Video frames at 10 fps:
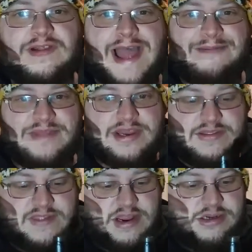Clapton
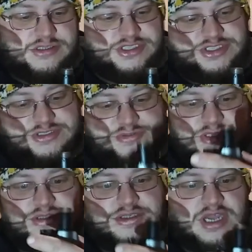in there. Just
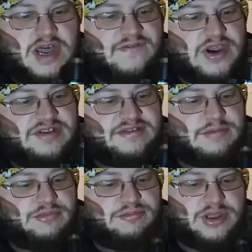a very
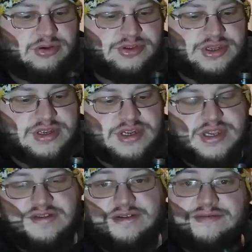simple build.
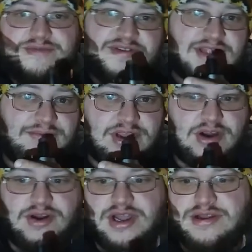So let's have a
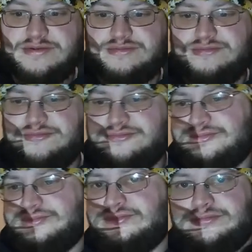go, huh?
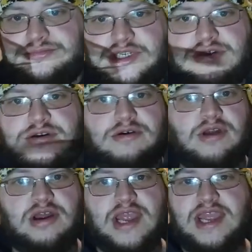
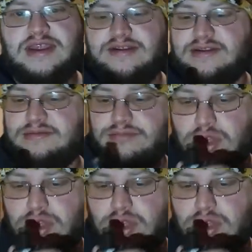Wrong hands.